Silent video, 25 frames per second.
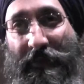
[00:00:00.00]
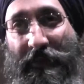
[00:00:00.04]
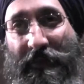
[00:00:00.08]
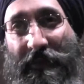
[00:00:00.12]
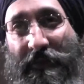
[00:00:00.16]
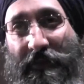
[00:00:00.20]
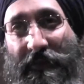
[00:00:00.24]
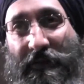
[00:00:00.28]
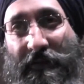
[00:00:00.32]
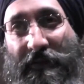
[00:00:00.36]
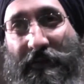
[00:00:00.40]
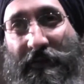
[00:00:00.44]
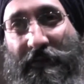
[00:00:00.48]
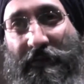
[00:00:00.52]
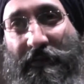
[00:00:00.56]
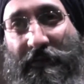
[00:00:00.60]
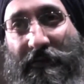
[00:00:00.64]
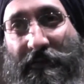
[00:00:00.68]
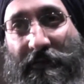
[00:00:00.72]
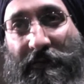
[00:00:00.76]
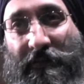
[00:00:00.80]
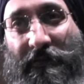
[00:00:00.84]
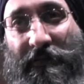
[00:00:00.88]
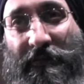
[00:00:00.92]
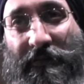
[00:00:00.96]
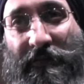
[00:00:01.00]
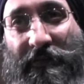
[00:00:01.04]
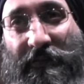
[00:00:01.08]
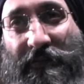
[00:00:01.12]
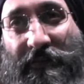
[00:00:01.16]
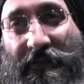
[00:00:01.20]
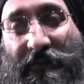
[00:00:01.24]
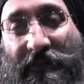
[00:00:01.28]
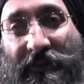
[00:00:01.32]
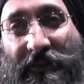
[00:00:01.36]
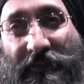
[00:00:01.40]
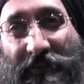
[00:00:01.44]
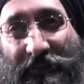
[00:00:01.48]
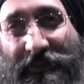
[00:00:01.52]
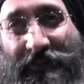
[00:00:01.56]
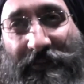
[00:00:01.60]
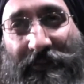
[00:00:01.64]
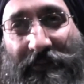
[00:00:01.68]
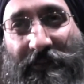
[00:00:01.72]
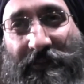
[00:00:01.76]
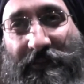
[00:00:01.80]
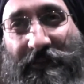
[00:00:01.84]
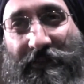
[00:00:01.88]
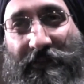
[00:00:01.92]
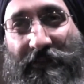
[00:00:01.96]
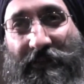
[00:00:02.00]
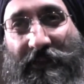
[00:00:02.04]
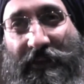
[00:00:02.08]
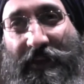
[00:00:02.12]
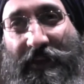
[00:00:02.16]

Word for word: will this do to India?